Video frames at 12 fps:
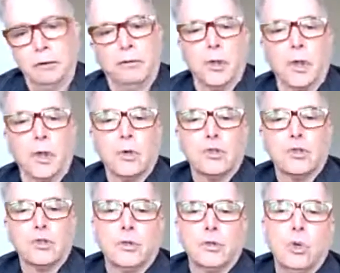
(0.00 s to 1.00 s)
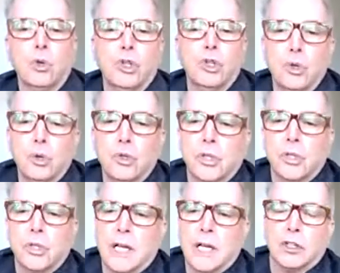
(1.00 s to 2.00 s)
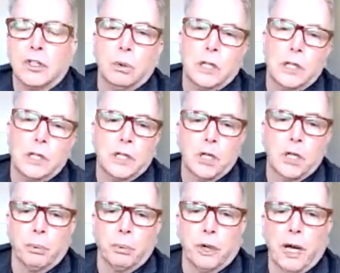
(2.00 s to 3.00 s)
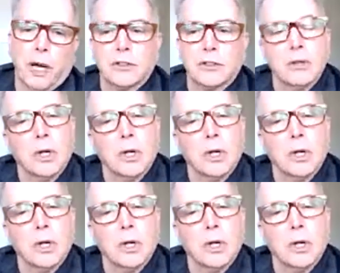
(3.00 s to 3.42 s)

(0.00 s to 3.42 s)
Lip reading: For those of you who use indexed annuities in their practice,